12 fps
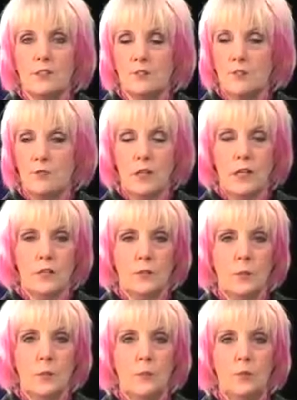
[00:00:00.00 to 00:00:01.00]
as
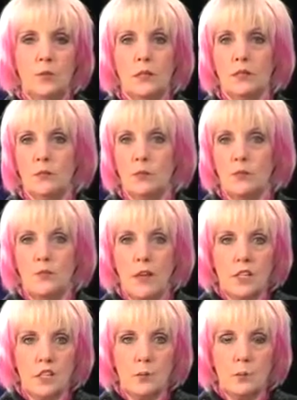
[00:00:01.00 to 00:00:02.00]
people who like to grow
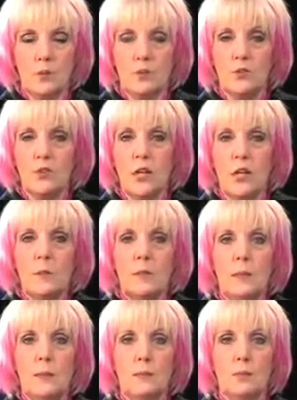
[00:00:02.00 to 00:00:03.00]
vegetables,
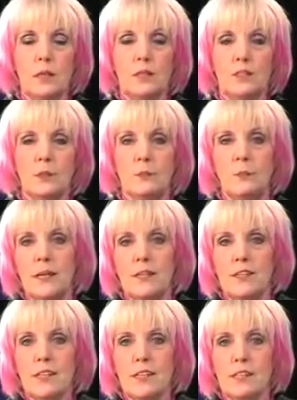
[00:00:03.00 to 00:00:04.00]
people who like to
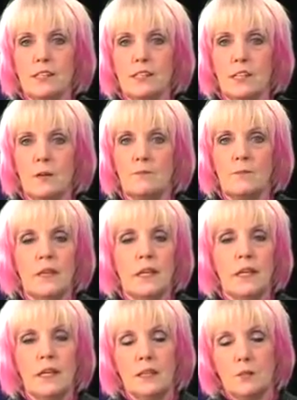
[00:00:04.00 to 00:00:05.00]
make things
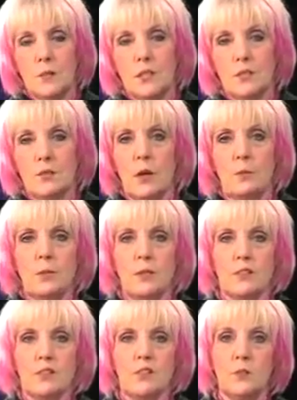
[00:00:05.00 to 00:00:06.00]
in the restaurant
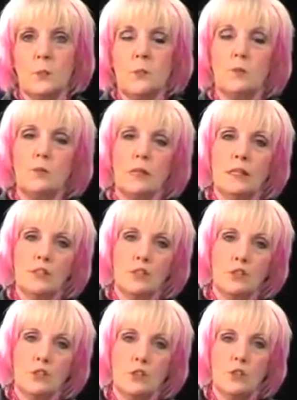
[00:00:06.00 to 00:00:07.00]
business, people who
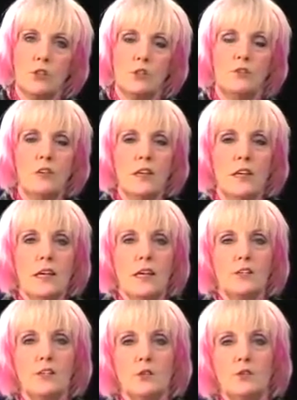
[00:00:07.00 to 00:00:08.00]
like to serve.
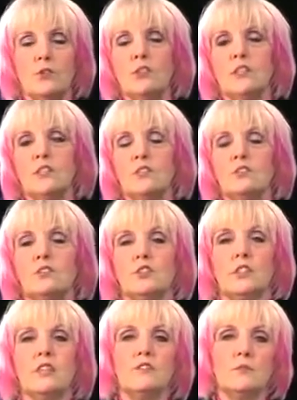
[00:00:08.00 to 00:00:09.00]
And so you get to
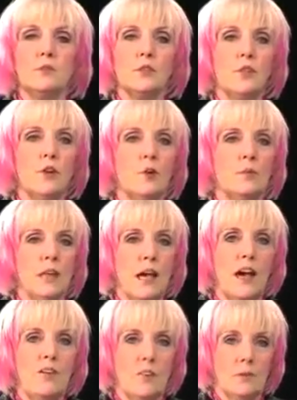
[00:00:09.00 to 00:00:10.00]
use your gifts when you go home
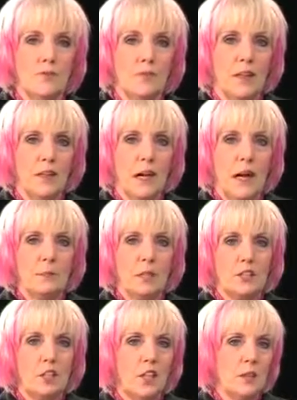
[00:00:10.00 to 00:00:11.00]
to heaven.
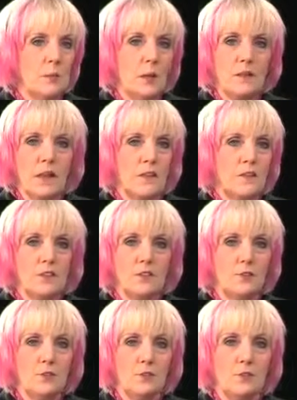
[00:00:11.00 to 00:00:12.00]
I'm not talking about that
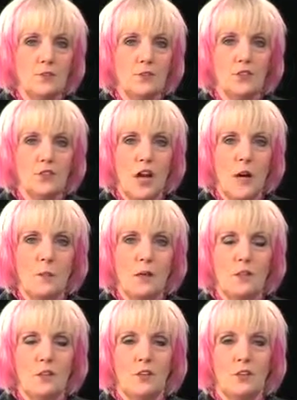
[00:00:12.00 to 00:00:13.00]
thing you do for your
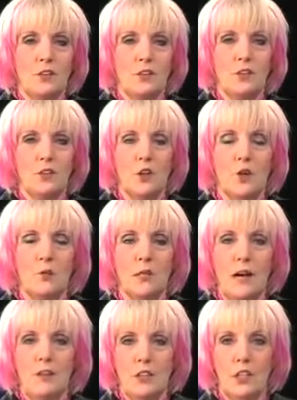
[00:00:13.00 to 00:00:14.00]
job on earth, because you
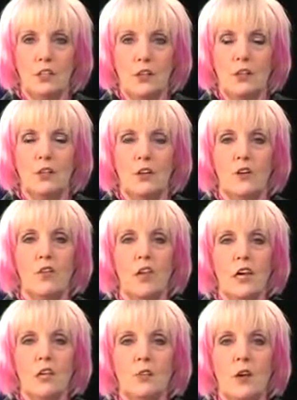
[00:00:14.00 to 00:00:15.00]
know down here on earth
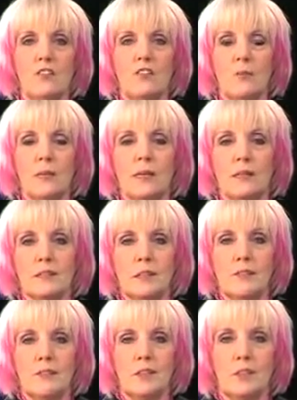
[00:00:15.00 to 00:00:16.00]
you have to make a
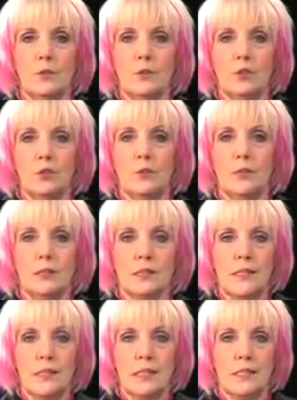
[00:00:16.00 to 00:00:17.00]
living in order to
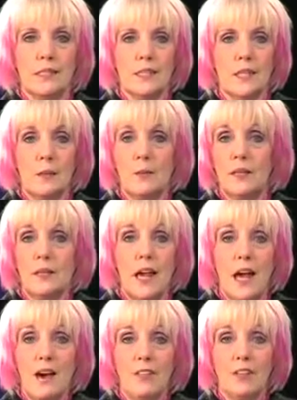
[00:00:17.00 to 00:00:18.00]
exist. But
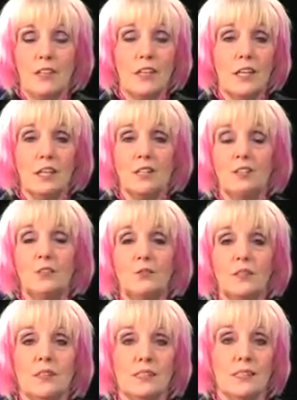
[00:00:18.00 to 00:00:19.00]
in heaven,
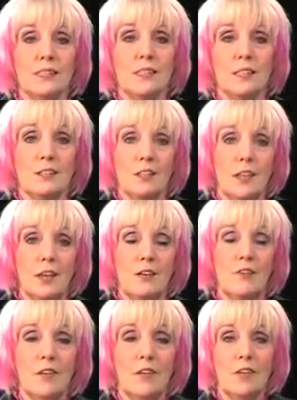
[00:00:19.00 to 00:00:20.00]
you exist to
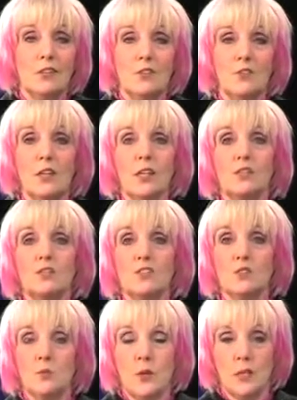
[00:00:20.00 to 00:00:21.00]
live. So yes,
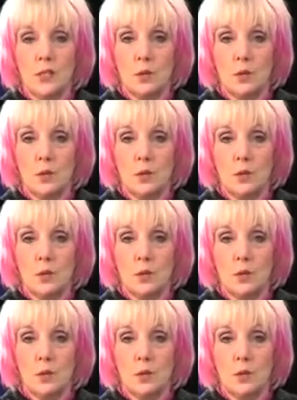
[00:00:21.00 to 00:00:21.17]
there's